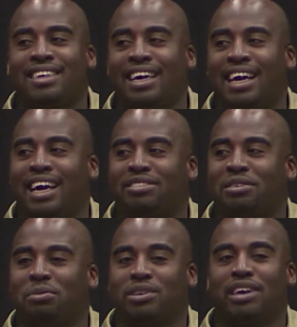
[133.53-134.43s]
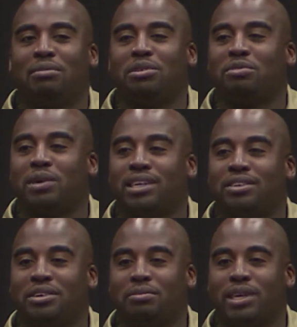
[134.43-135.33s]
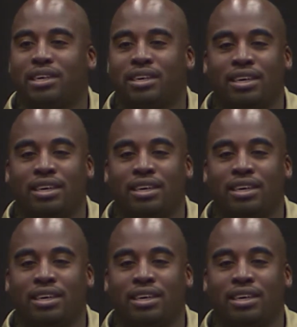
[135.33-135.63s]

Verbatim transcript: thing I asked him was, how much money do you make?